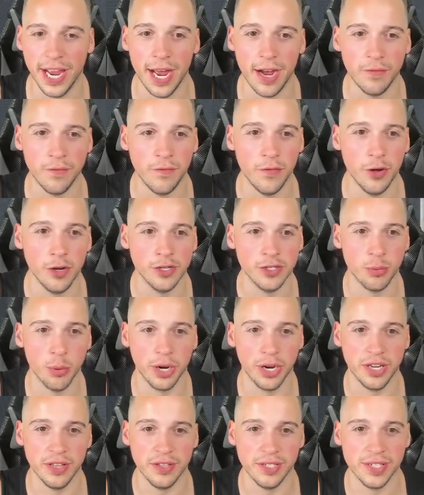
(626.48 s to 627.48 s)
our first
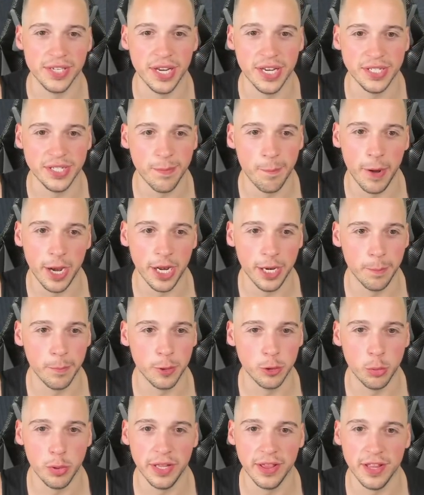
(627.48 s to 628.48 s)
regular season meeting
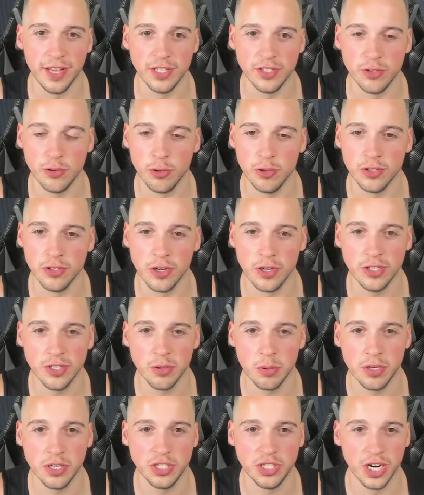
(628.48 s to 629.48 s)
between these two. So I
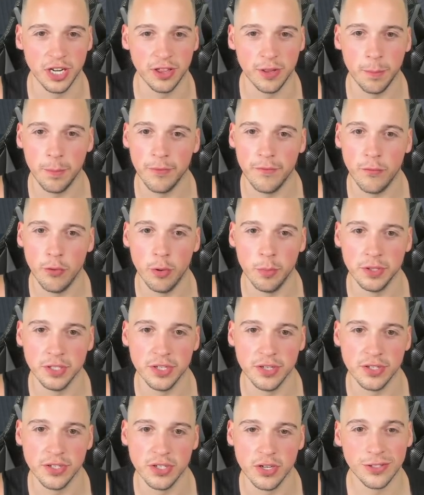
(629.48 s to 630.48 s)
just want to check the
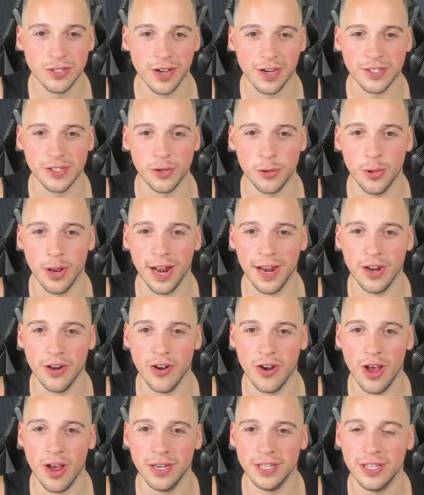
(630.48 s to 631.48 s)
performances. Looks like Scoot had a
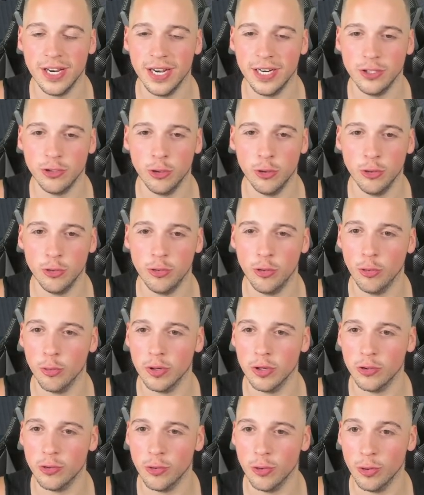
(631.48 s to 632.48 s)
19, 2, 2,
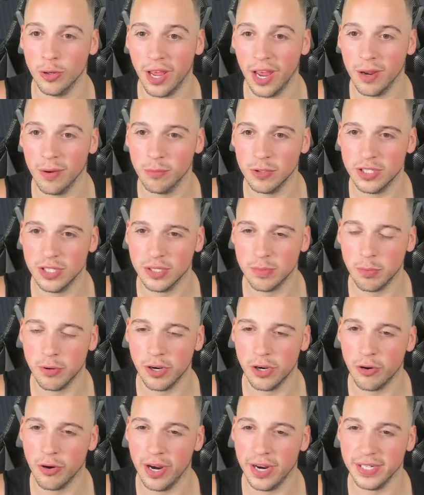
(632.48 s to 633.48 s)
and 2 game, which is
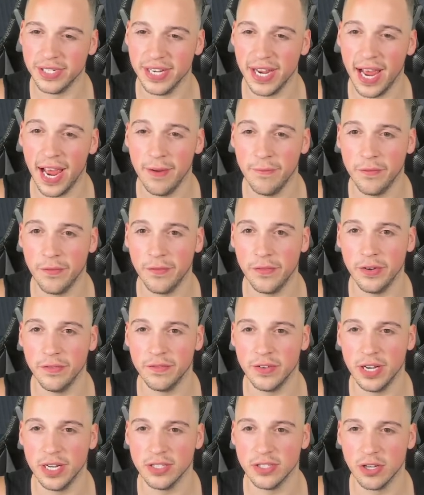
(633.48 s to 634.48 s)
pretty crazy. 8 for
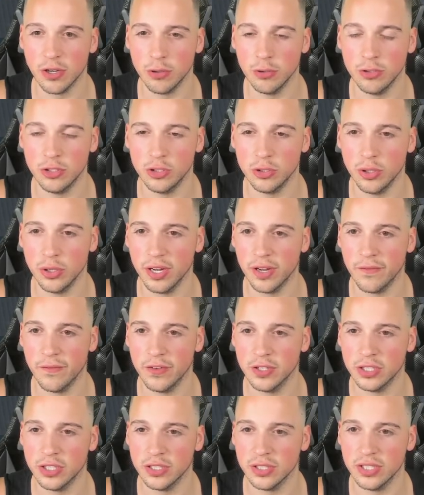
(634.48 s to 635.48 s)
15, so good shooting
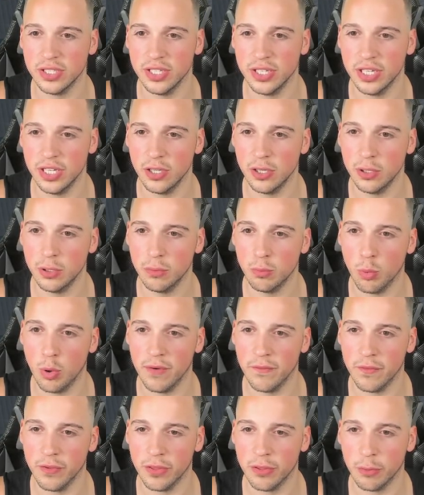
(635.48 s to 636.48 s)
efficiency.
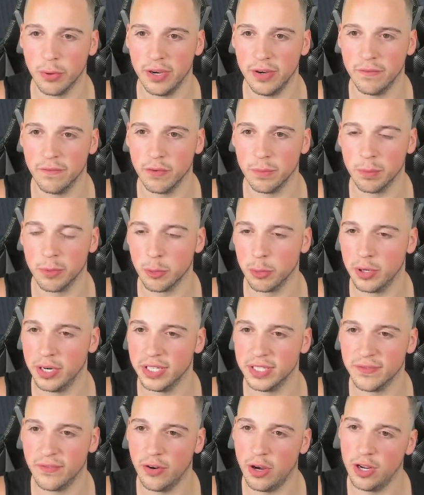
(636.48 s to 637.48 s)
1 for 3 from 3
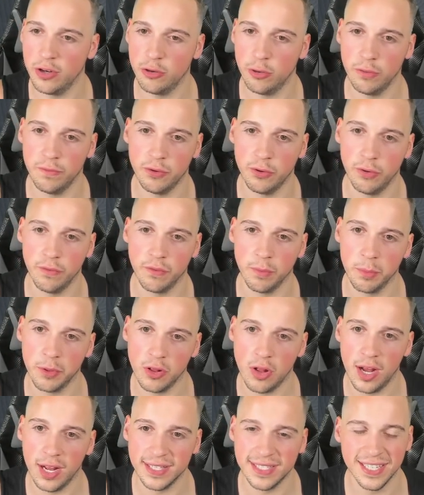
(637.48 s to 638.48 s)
is fine. 2 for 2 from the
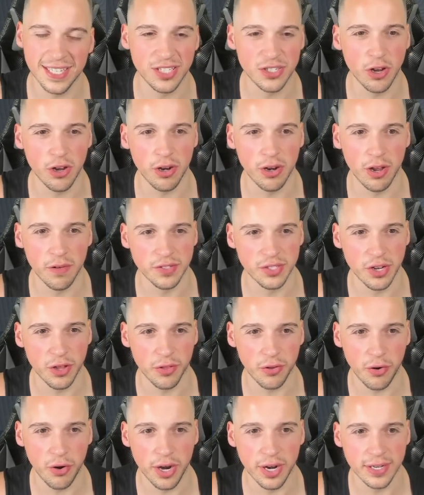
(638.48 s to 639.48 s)
line. 6 turnovers,
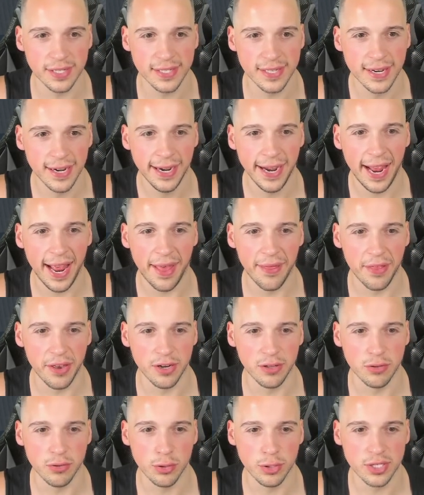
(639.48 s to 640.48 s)
not the greatest. And then
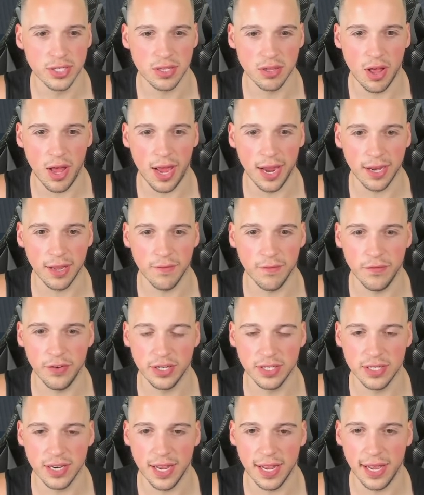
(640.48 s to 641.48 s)
it looks like
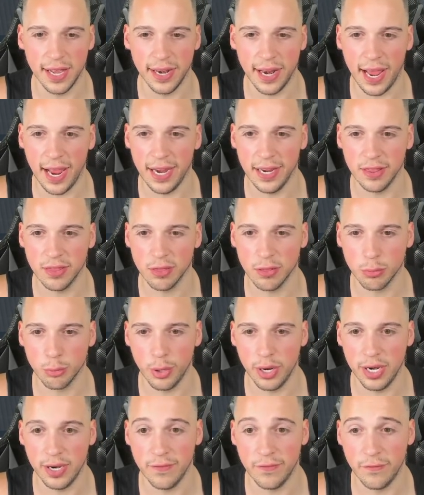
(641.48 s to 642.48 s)
Victor had 8,
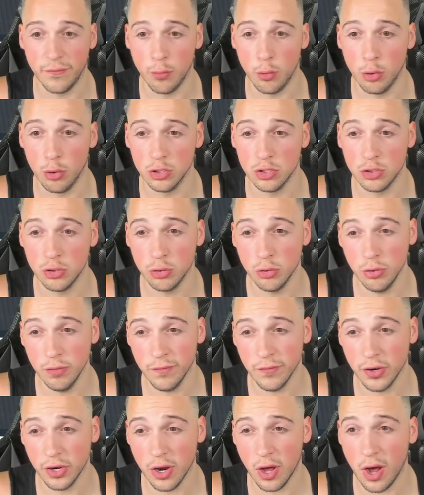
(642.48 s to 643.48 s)
3, 4, 2
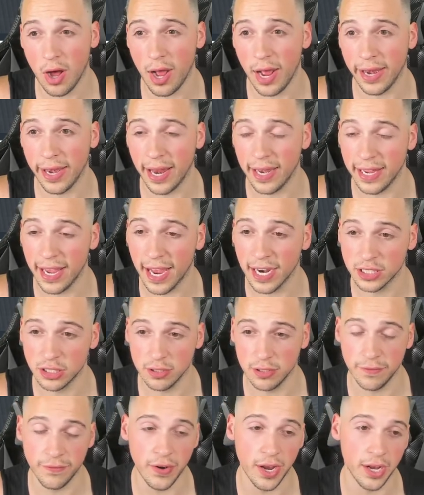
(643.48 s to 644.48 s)
for 9, and he
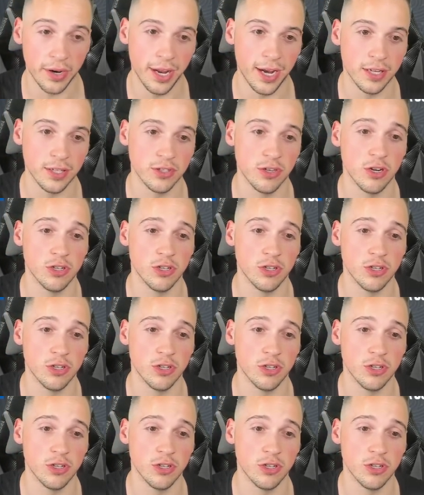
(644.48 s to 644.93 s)
actually fouled out.